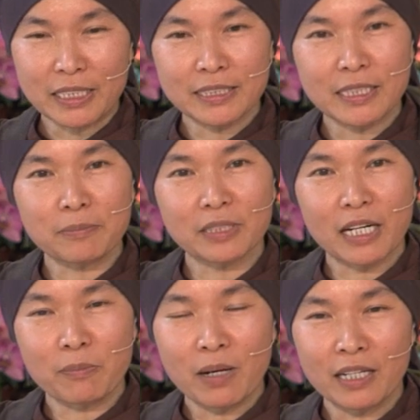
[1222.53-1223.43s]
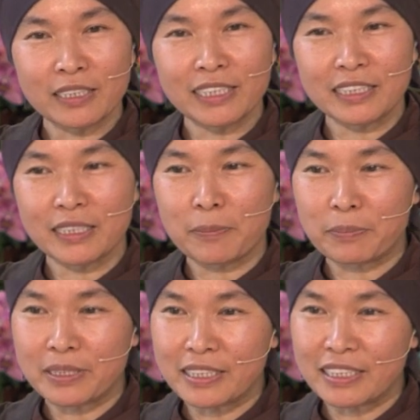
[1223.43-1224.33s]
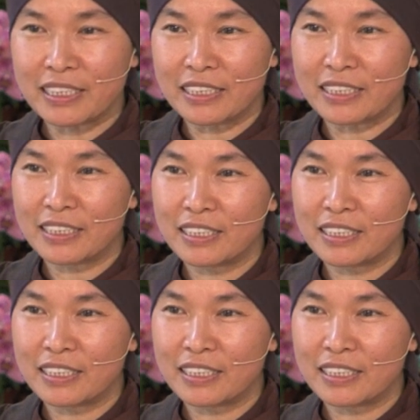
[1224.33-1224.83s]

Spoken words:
accept our body completely,